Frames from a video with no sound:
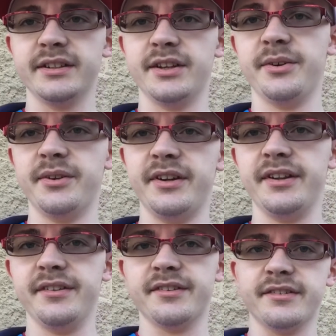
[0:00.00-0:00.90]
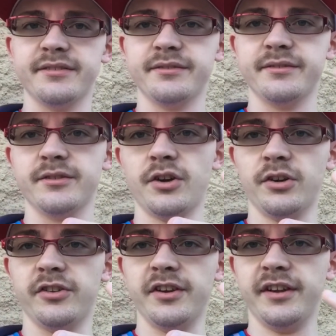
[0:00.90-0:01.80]
You know what it is.
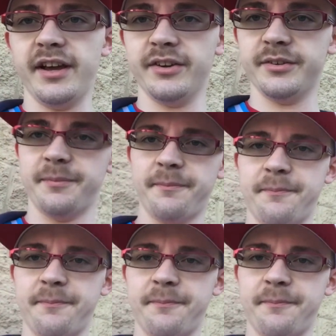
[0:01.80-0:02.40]
Talk to you later.